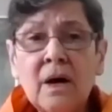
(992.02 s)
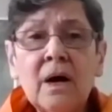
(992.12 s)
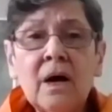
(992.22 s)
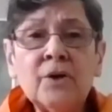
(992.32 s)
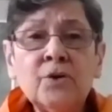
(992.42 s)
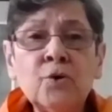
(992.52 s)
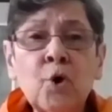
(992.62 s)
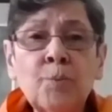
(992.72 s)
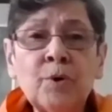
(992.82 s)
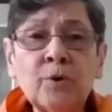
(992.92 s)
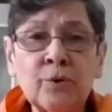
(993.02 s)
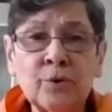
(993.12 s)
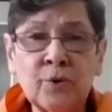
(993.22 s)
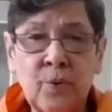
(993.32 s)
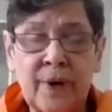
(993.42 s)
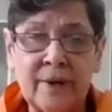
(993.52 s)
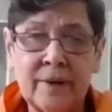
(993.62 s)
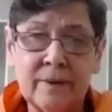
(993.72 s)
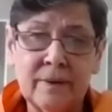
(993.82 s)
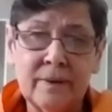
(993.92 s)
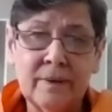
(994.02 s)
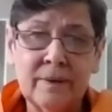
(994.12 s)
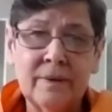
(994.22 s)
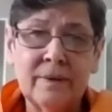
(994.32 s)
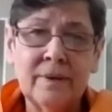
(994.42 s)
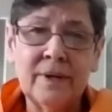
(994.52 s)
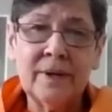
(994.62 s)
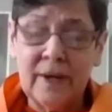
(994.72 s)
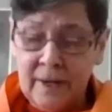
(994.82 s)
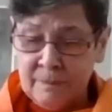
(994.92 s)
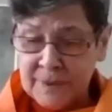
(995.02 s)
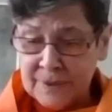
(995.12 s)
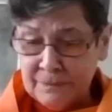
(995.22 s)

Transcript: A noble earthquake, he claimed.